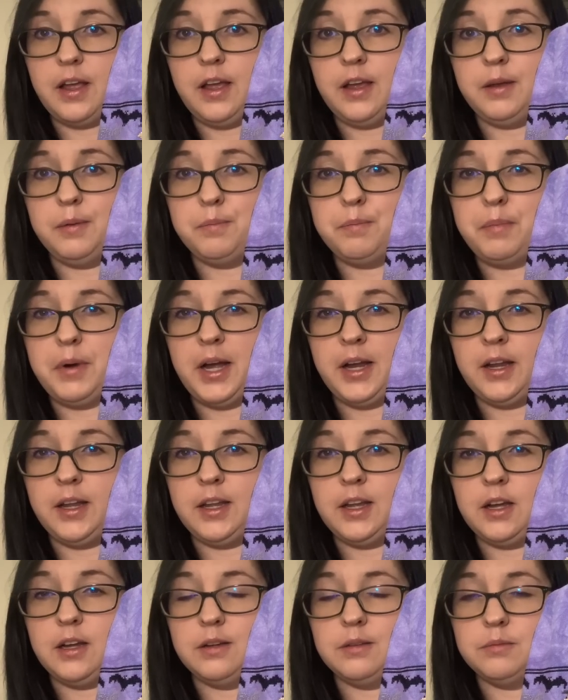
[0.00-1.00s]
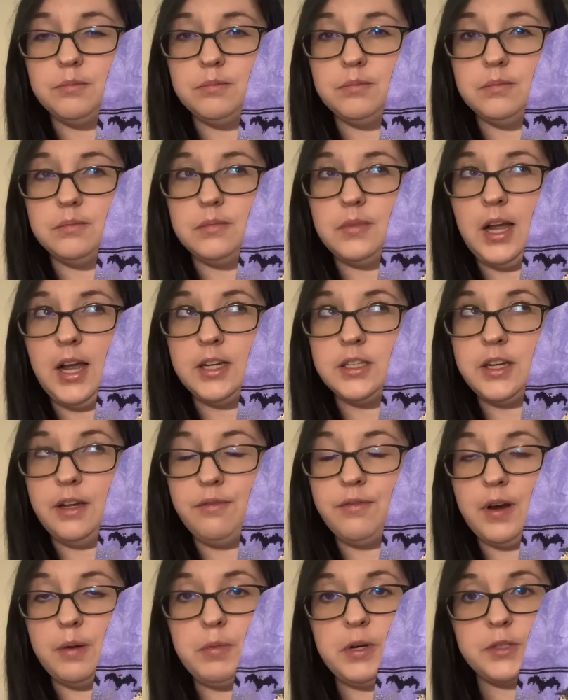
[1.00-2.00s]
um, by Hand-Eye
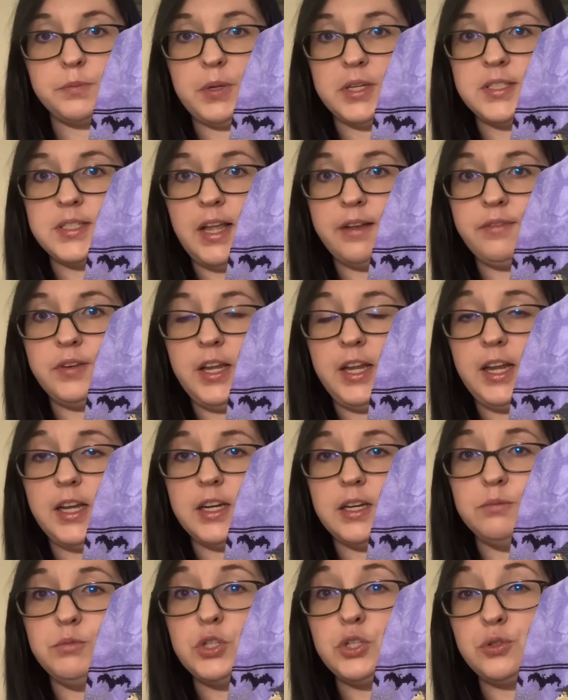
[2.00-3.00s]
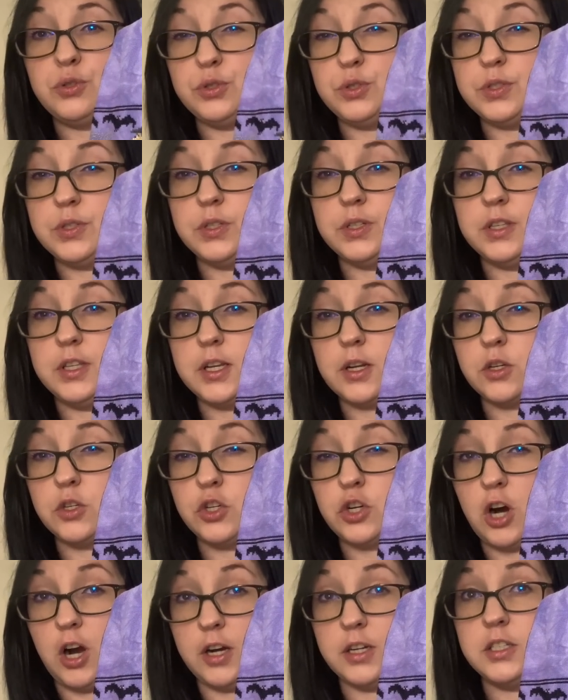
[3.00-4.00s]
Fabrics by Stephanie, and I'm just using the
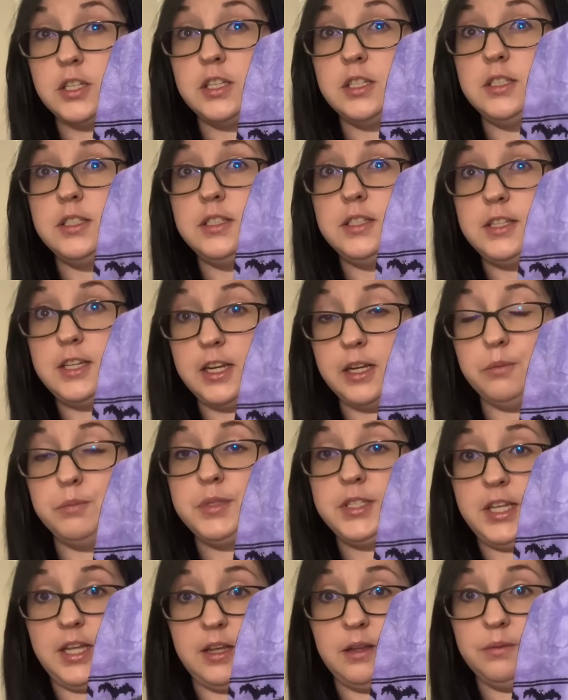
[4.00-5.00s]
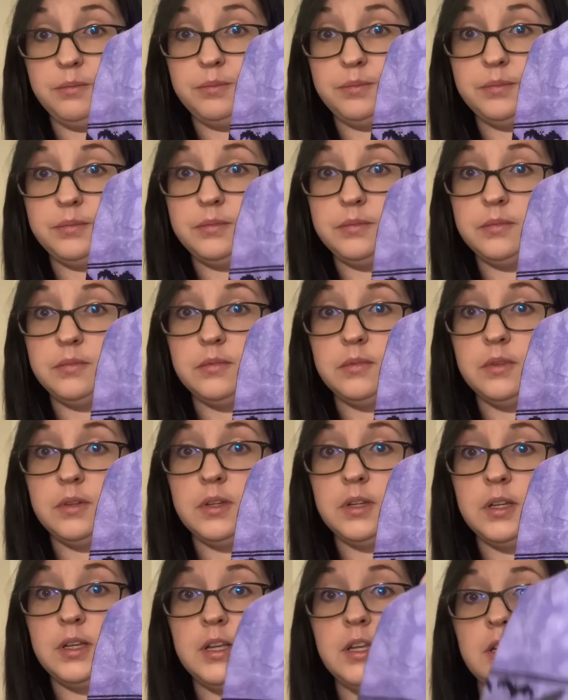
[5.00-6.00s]
charted D M C.
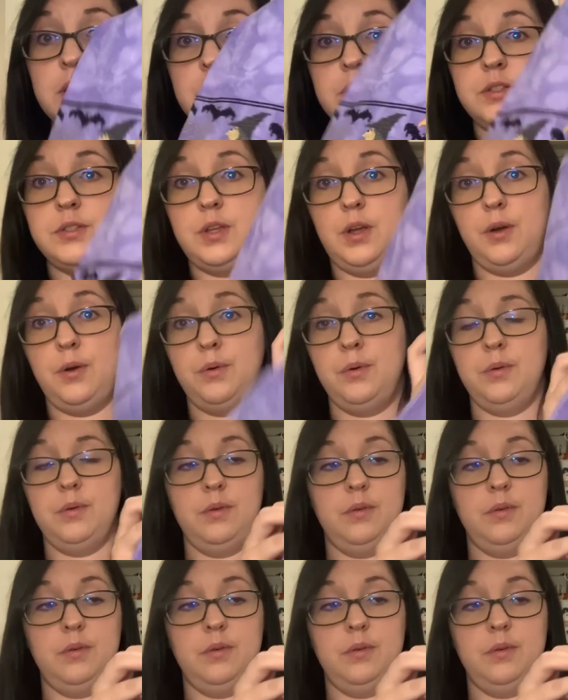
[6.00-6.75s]
So